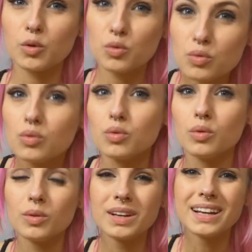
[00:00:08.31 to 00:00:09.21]
Ooh.
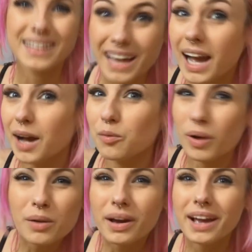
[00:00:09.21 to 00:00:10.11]
God,
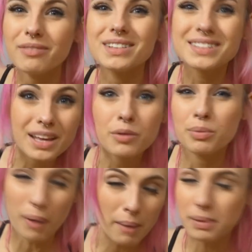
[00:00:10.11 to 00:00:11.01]
why do I have this thing
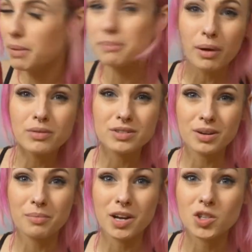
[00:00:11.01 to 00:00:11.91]
with popping my bones
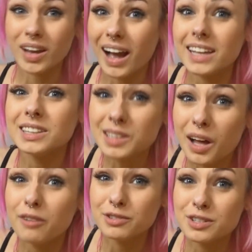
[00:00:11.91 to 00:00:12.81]
so much? Like, I
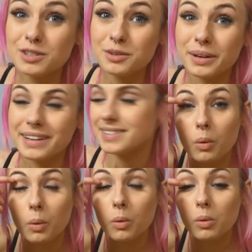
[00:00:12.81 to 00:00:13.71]
love to do it.
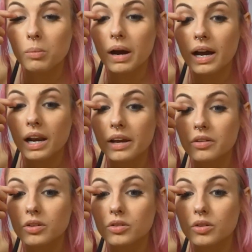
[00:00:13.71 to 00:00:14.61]
Ooh, my
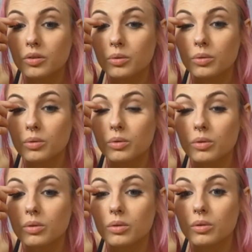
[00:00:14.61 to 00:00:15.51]
eyelash, it just...
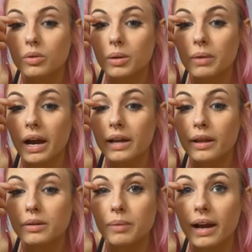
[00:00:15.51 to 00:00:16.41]
Not my
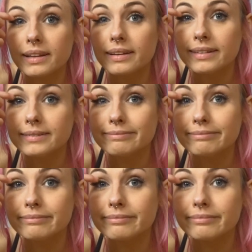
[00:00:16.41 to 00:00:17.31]
eyelash, my eyelid.
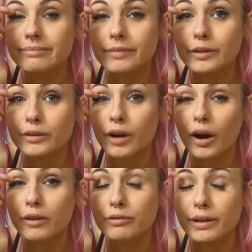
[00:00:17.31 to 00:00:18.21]
Such an
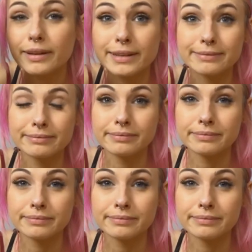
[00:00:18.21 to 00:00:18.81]
odd feeling.